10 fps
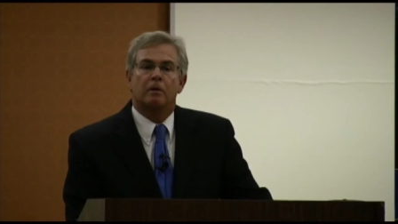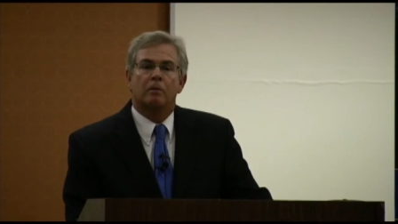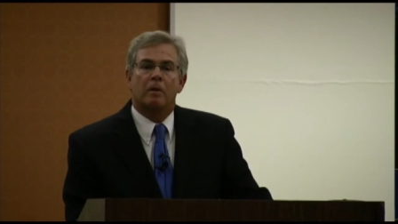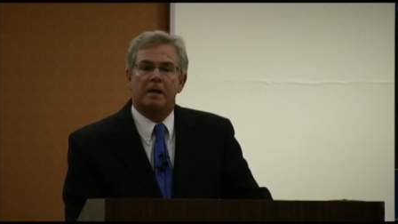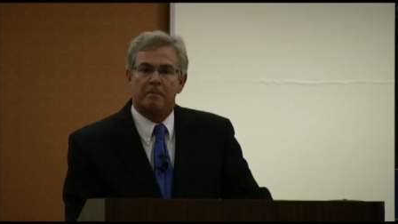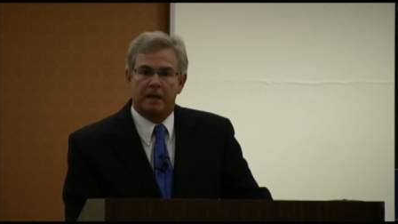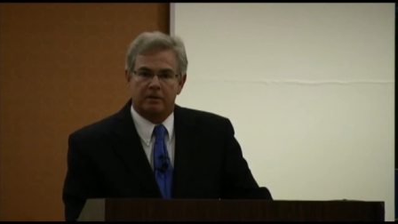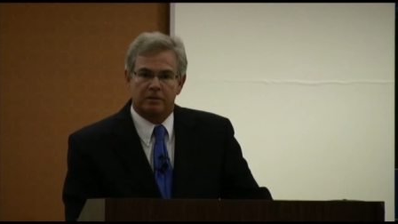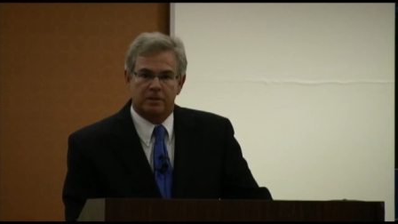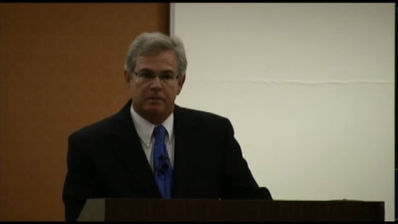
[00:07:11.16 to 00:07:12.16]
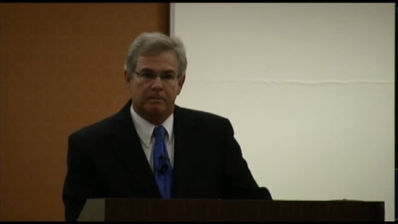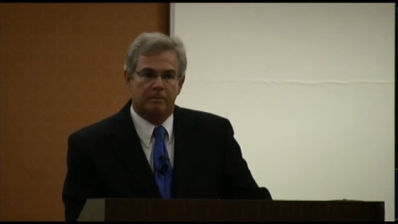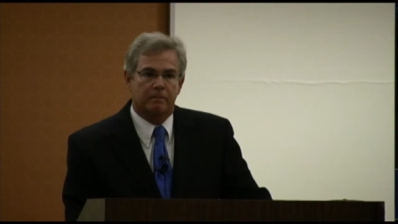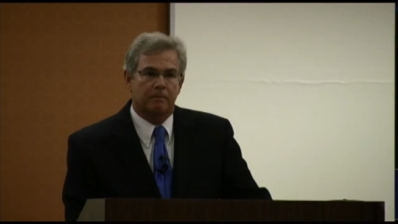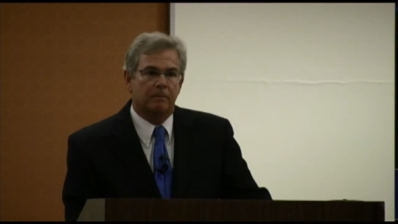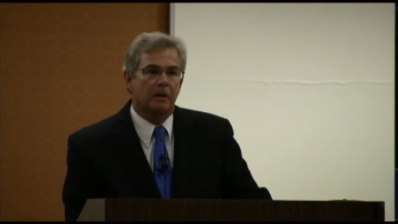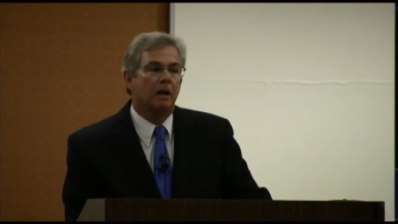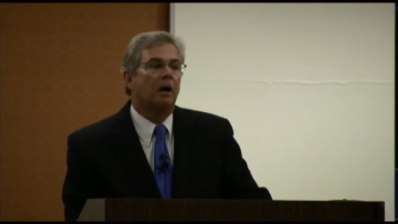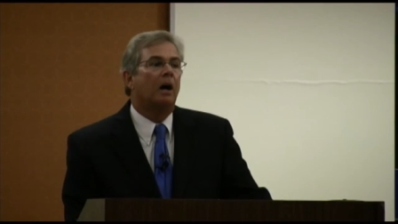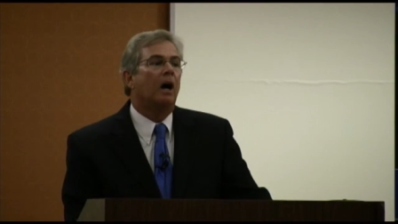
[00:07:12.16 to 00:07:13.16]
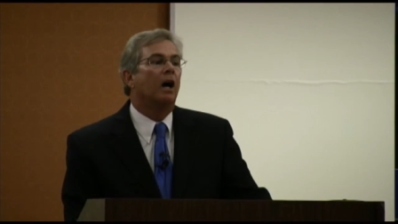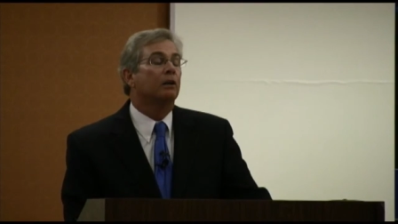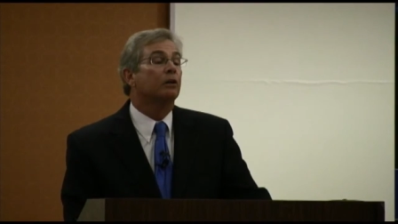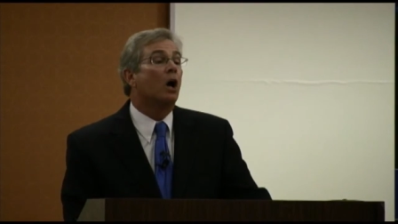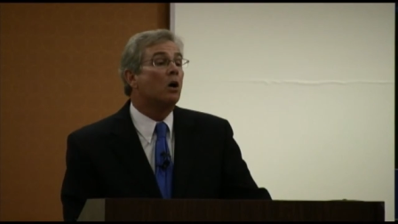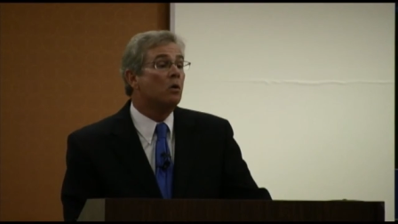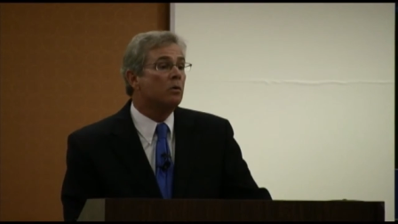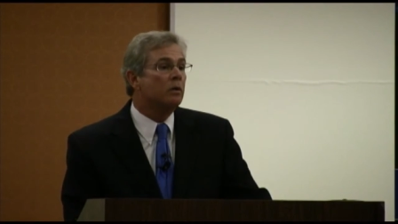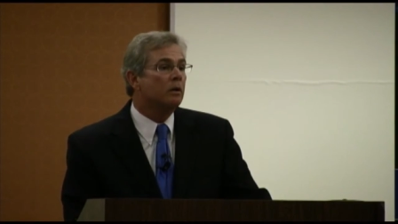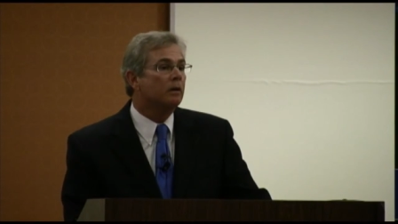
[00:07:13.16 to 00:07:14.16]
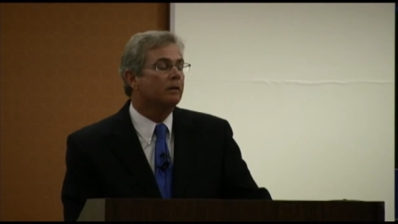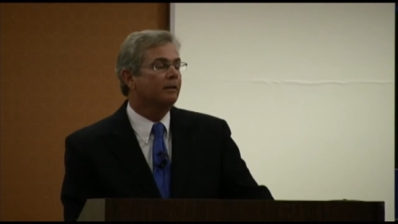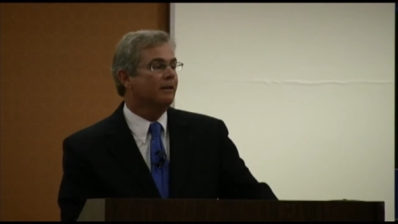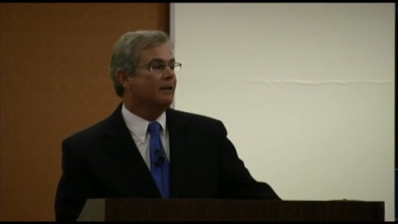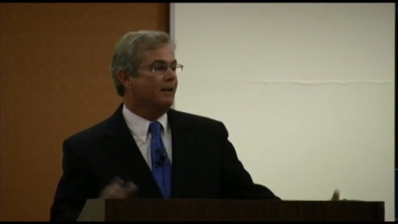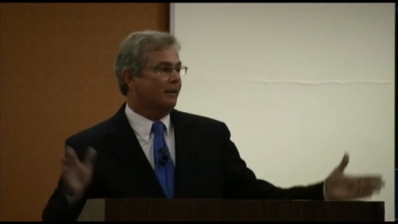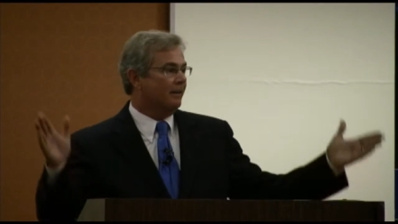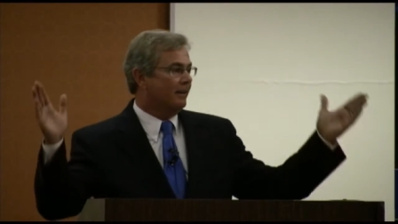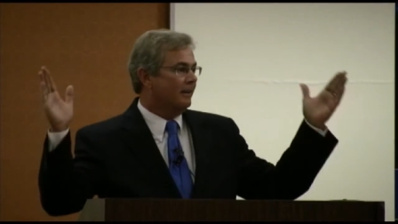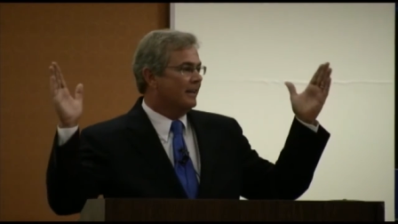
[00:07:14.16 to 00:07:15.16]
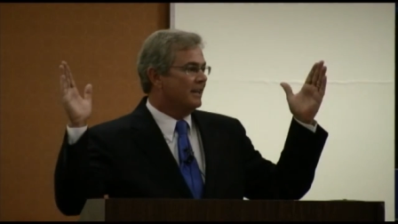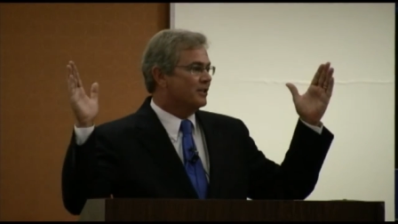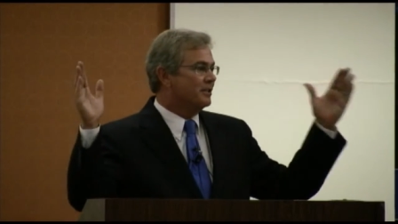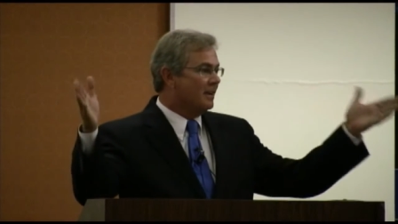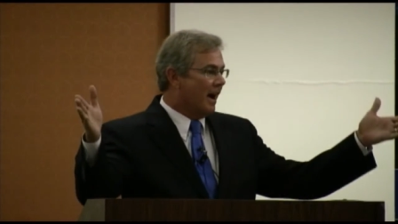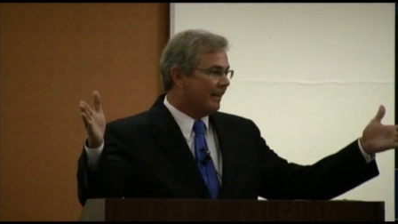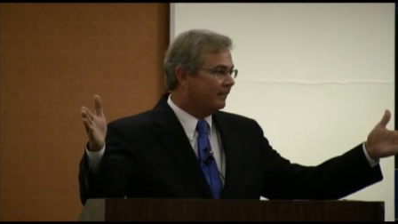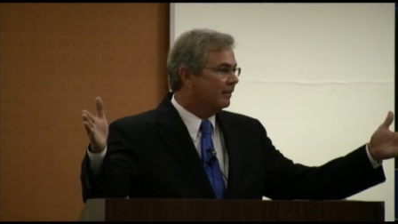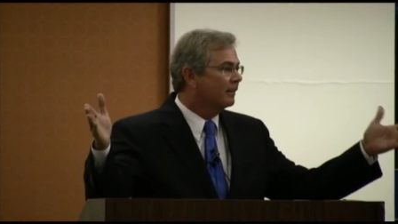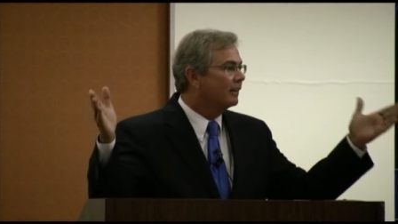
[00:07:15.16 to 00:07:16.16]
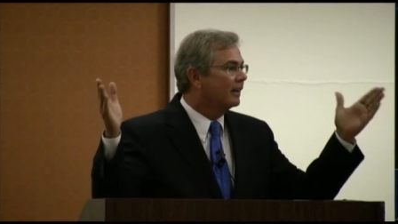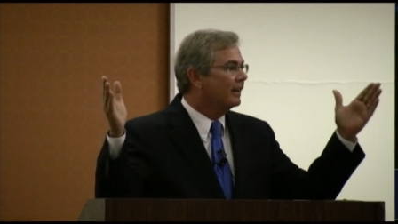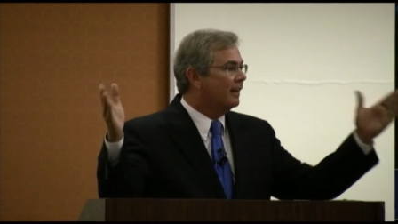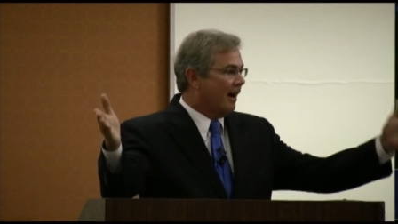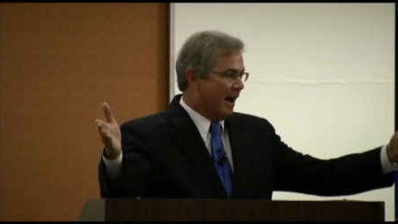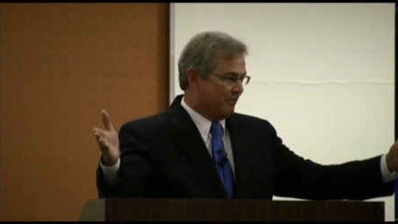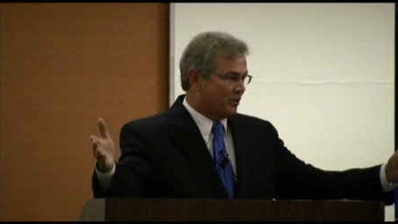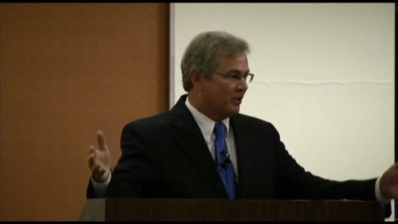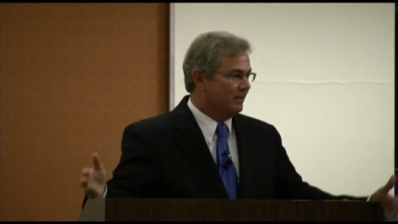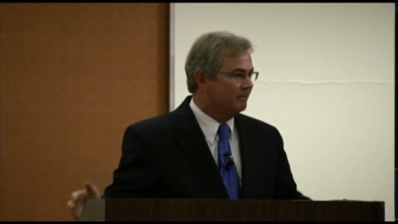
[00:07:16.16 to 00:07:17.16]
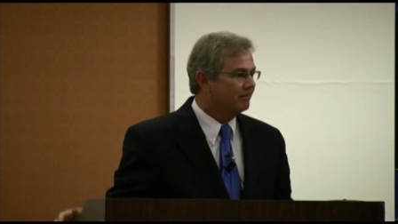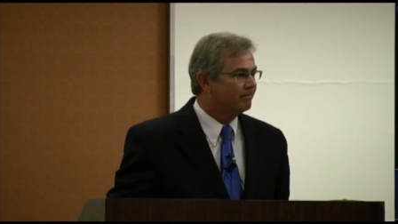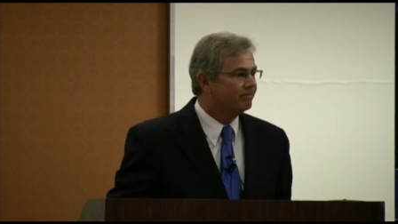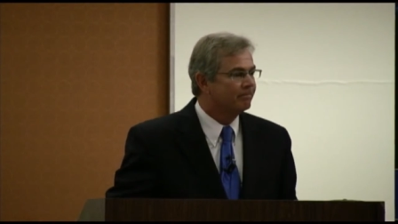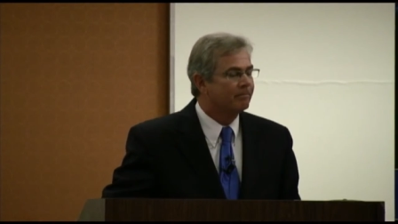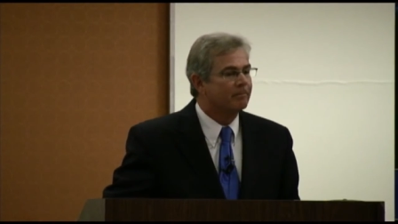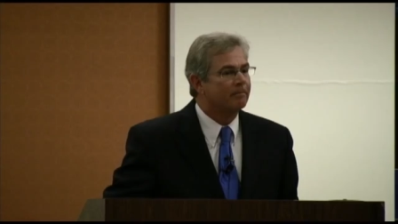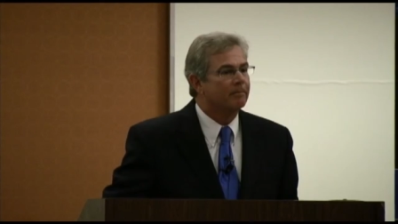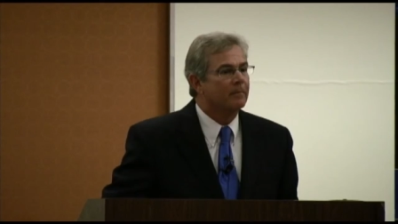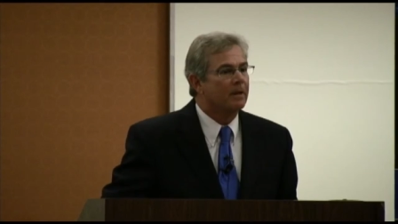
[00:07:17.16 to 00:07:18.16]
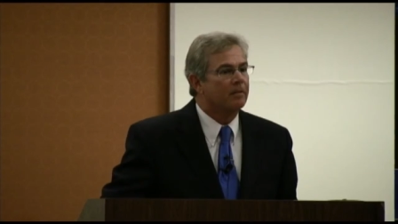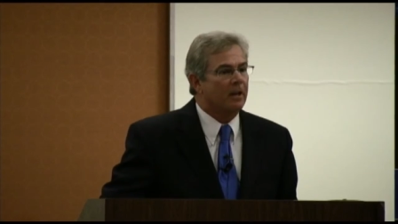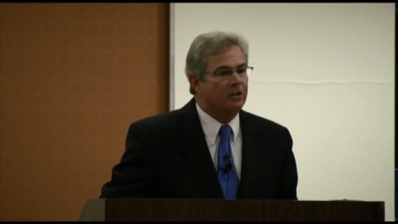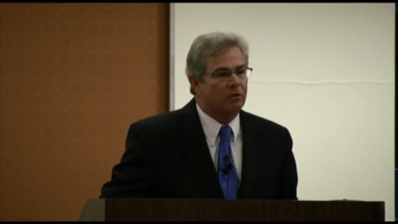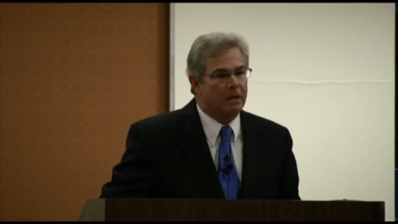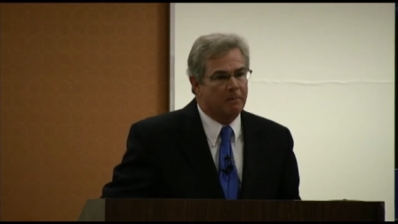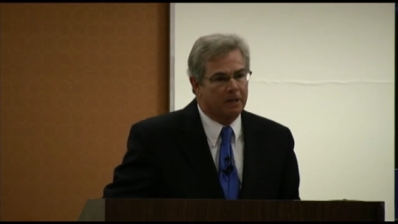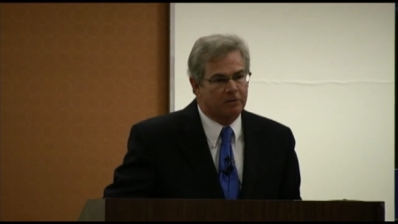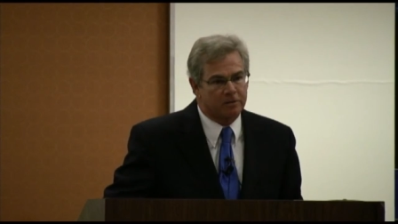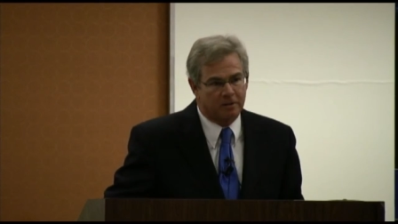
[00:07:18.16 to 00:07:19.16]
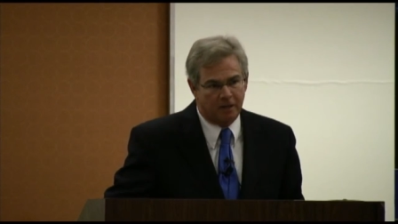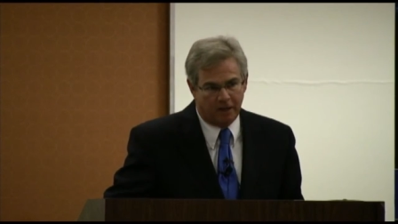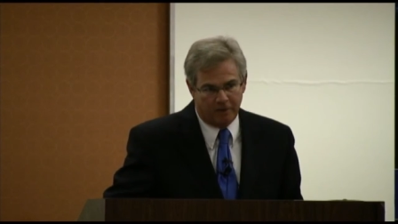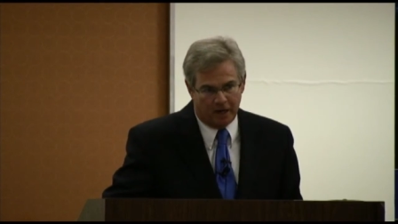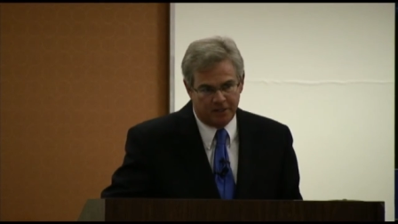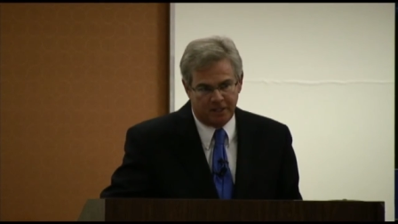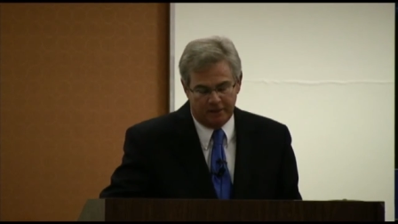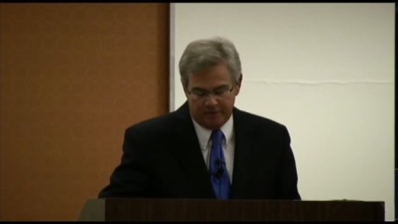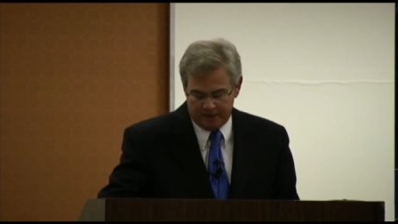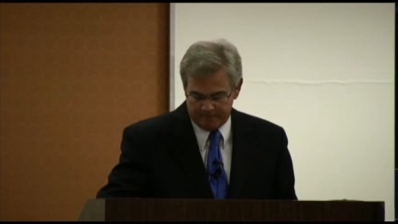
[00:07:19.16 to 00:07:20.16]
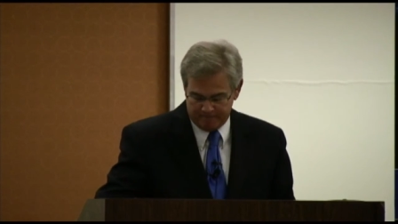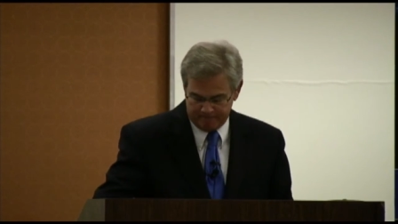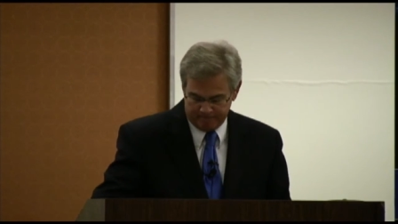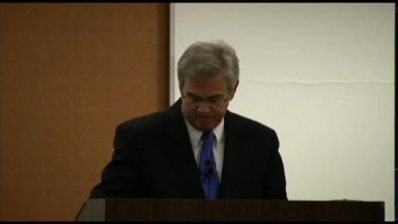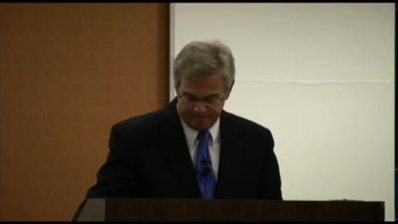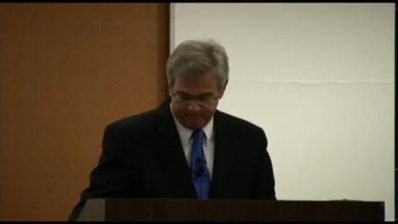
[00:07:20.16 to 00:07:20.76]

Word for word: Rainmakers, alone is not an option. Thanks, Rainmakers. Have a nice evening.